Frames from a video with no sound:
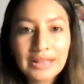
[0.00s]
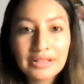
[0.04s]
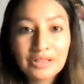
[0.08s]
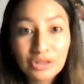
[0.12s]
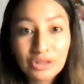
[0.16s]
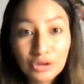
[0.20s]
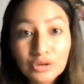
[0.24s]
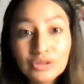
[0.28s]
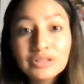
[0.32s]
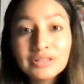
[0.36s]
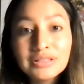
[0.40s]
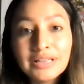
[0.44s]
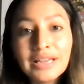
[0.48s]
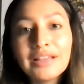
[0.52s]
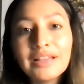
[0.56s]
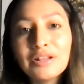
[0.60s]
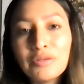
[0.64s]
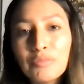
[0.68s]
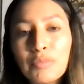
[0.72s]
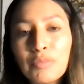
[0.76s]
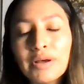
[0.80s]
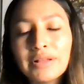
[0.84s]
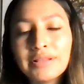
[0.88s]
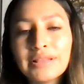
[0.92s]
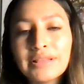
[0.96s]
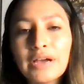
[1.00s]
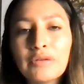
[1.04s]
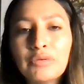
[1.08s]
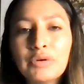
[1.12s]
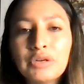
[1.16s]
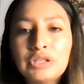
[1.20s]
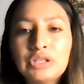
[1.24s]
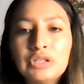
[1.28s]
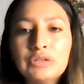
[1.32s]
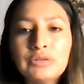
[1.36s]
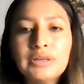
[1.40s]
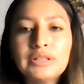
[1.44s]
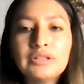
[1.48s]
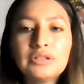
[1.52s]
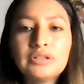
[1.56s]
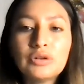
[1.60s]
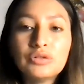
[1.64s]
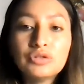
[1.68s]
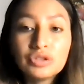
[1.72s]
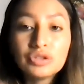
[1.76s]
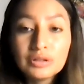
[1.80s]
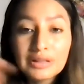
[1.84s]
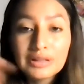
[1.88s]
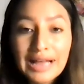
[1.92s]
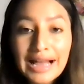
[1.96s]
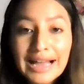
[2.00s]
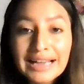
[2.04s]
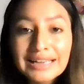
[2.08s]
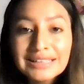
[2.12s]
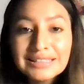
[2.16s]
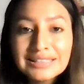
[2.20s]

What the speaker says: Thursday in the month that we do it. So July